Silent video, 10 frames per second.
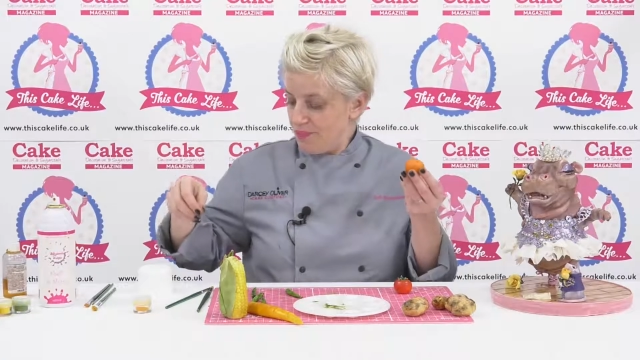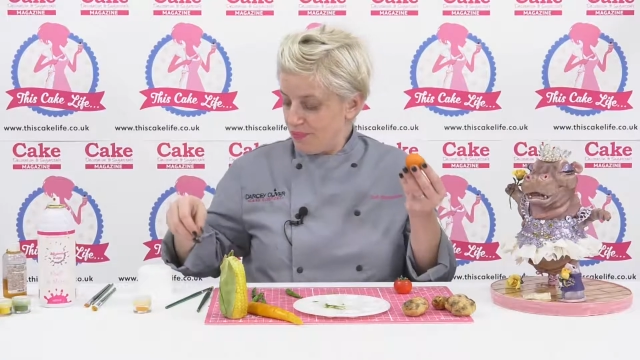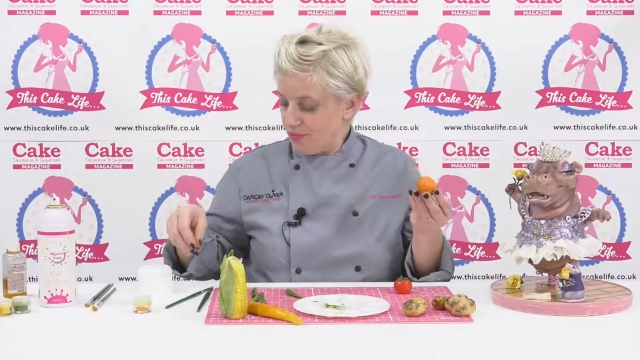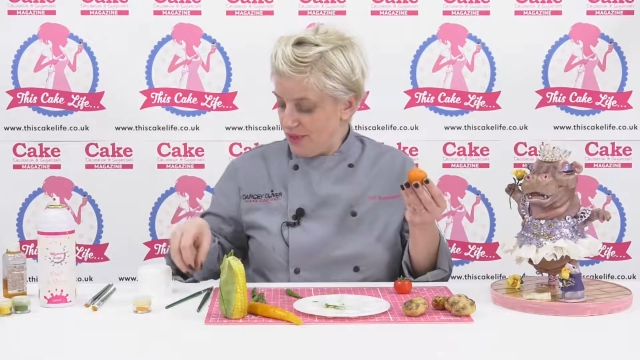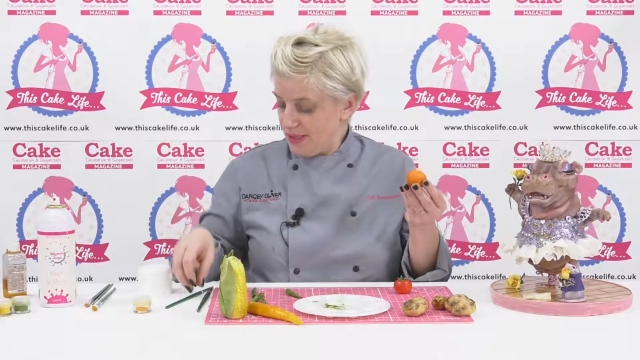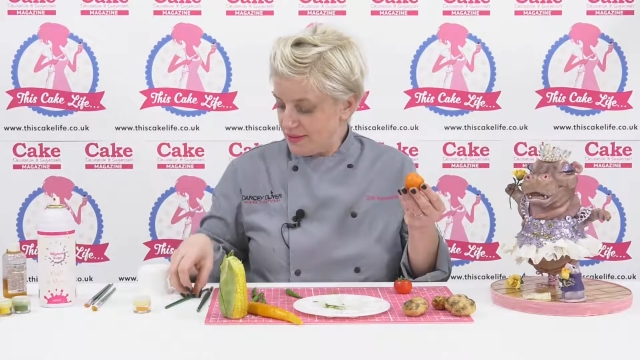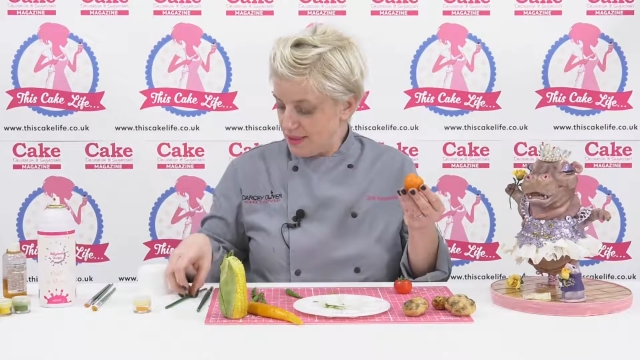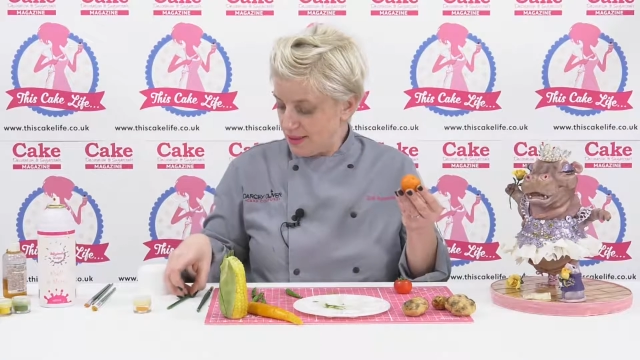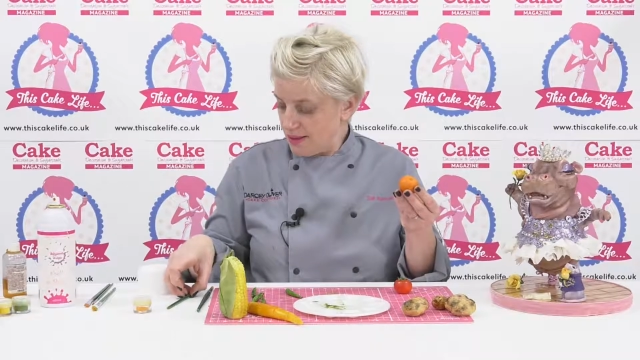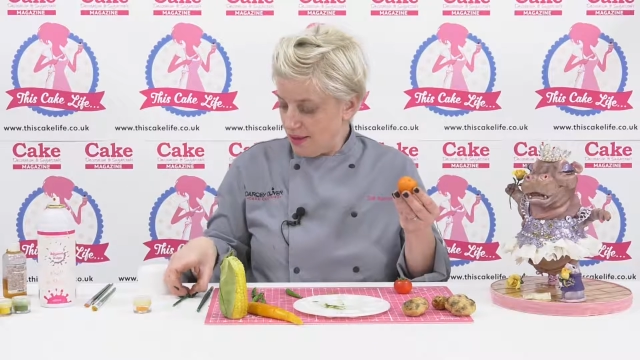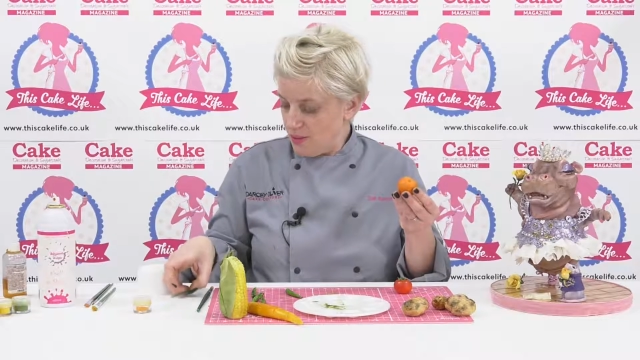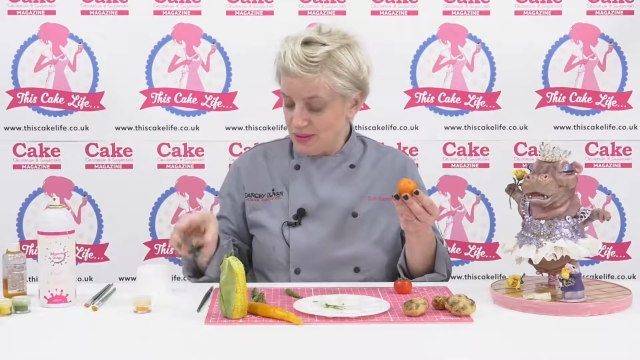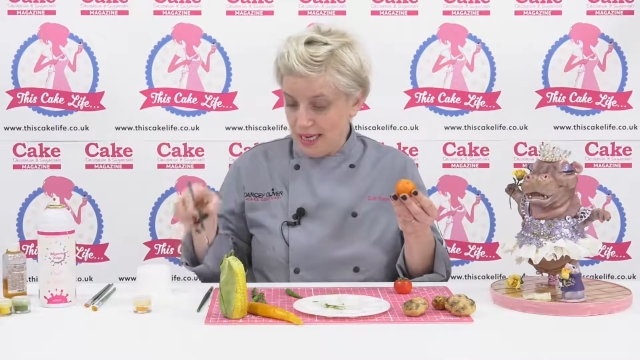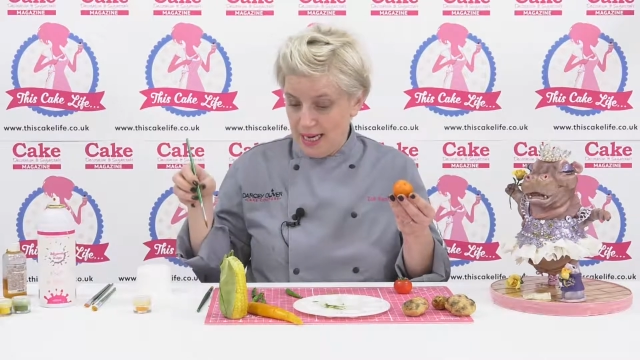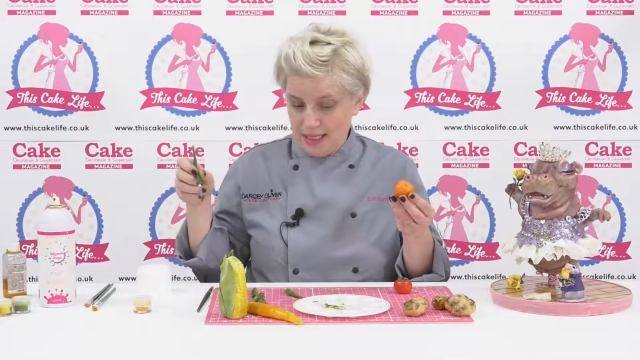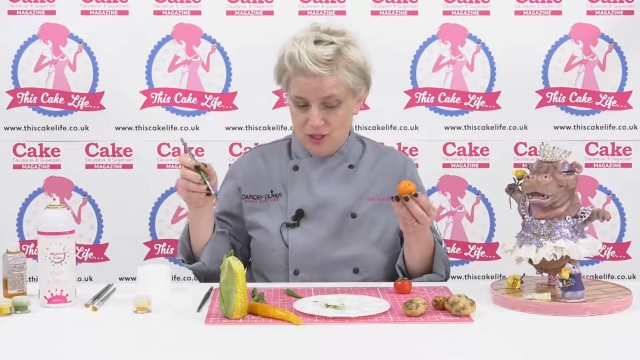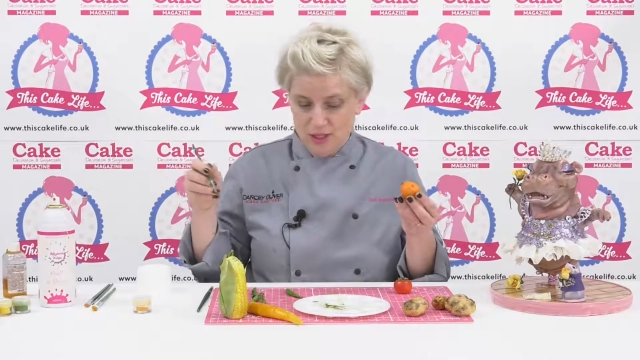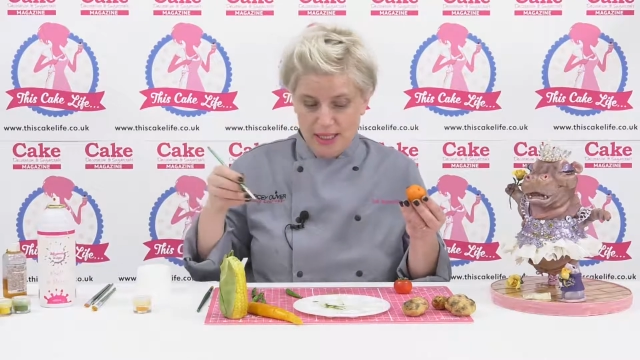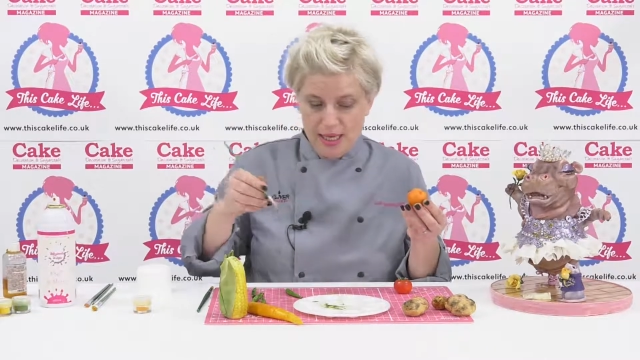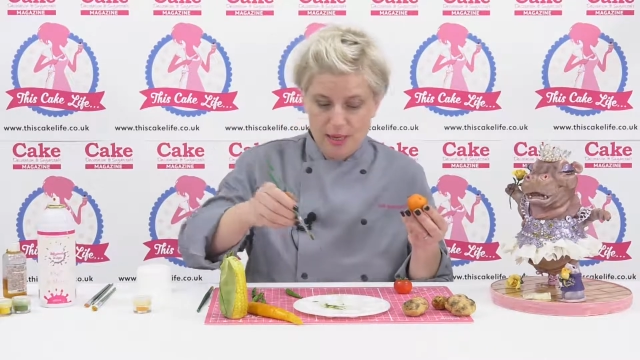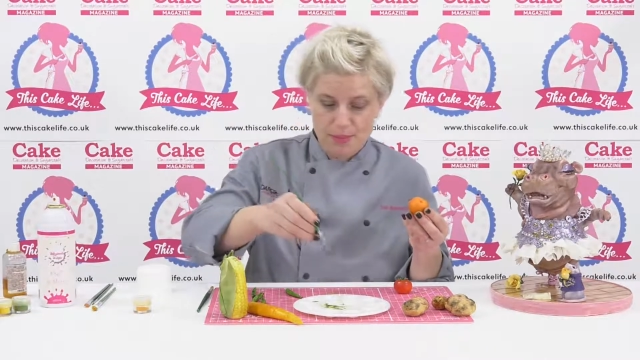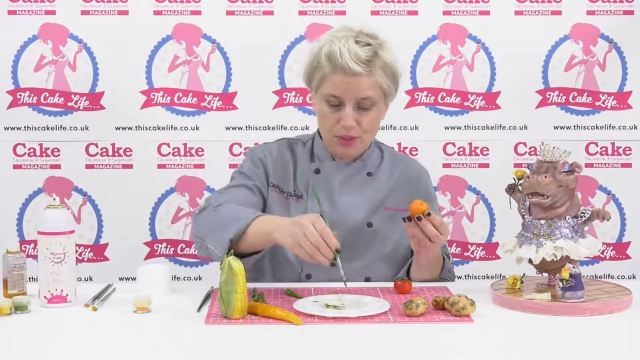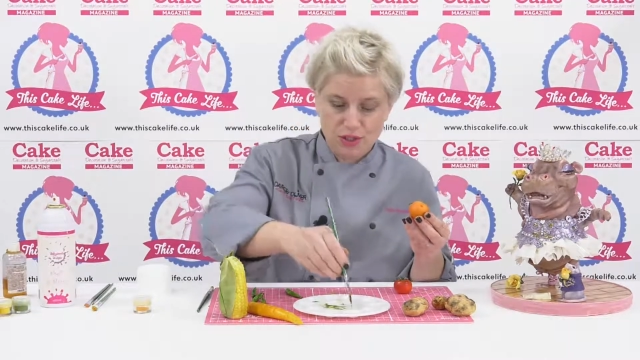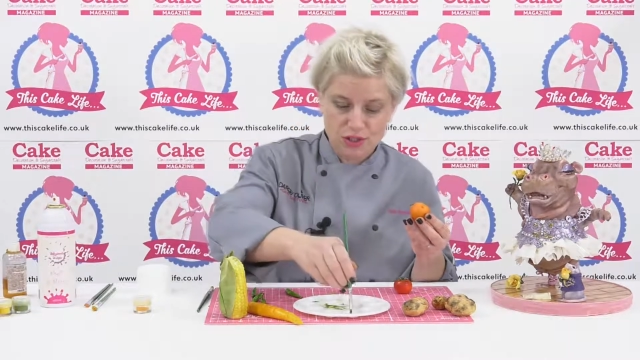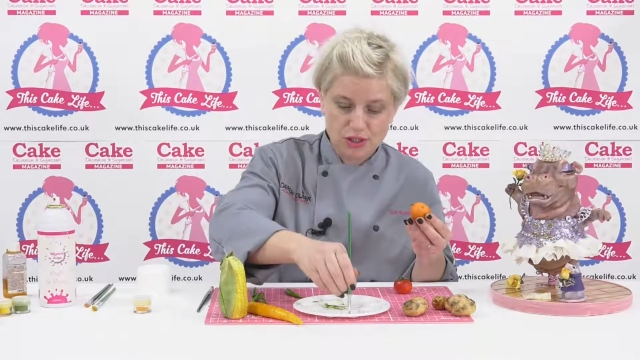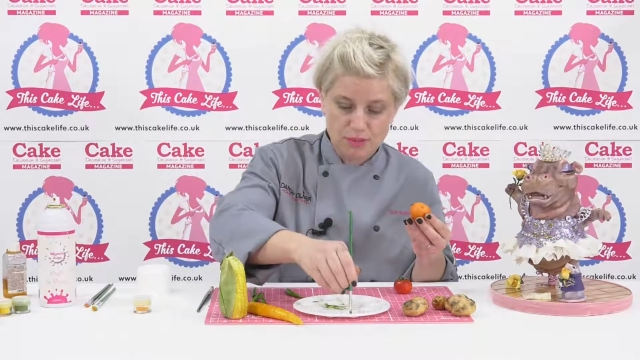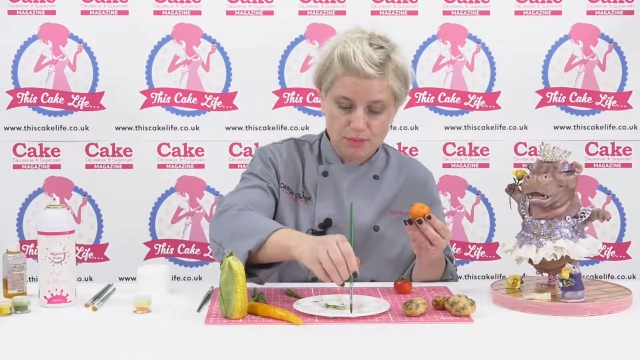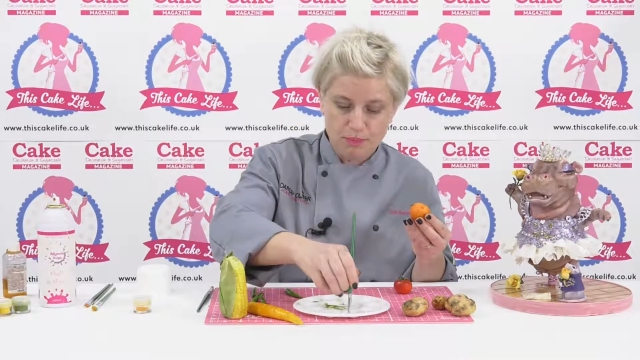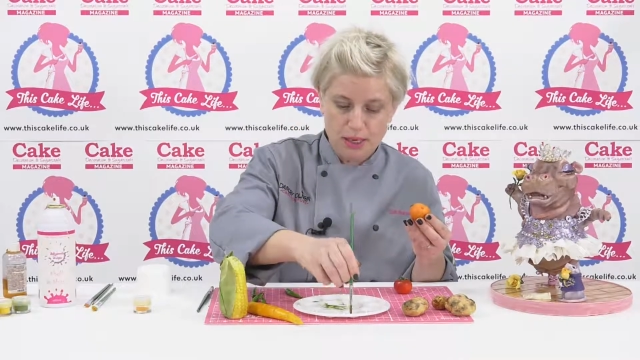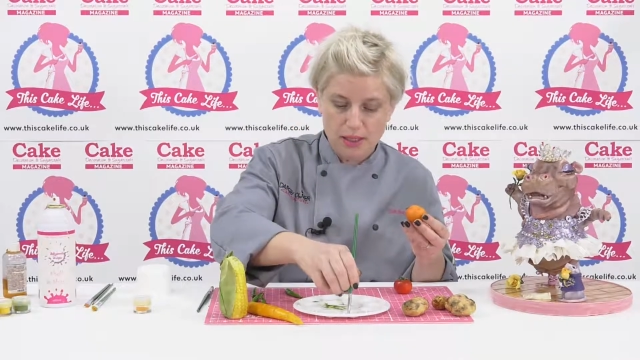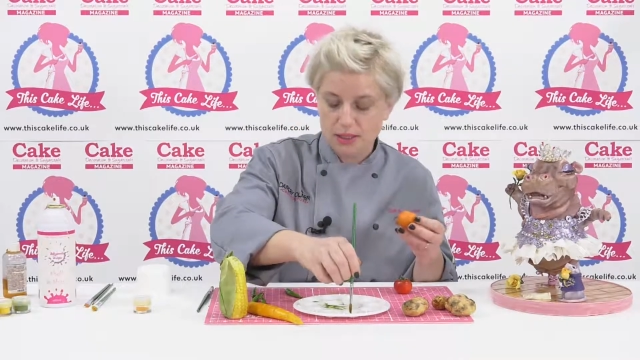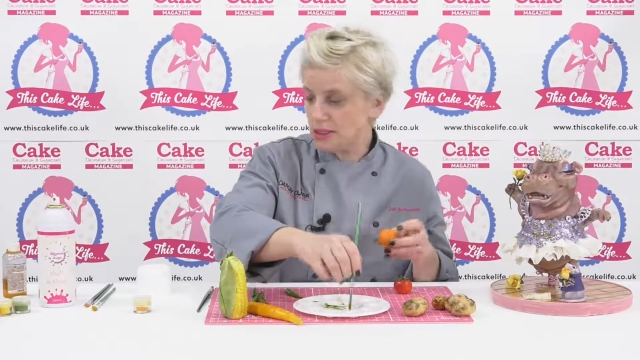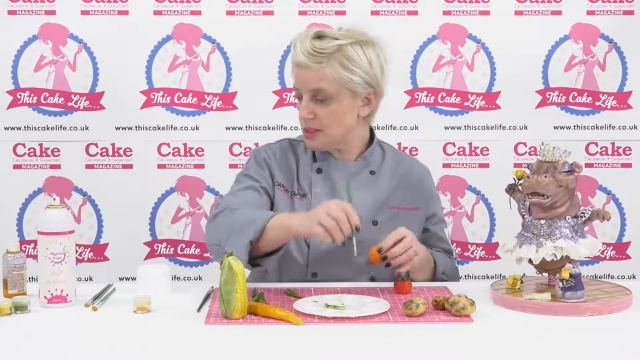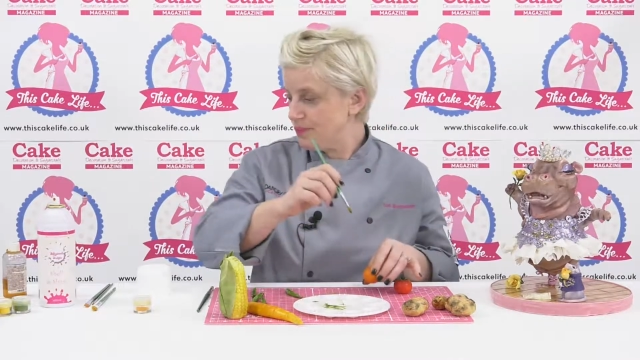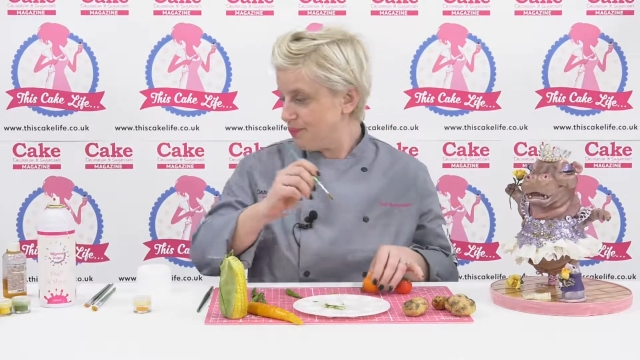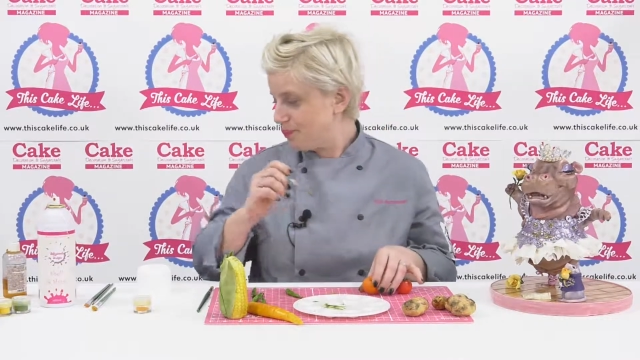This little guy was actually airbrushed, but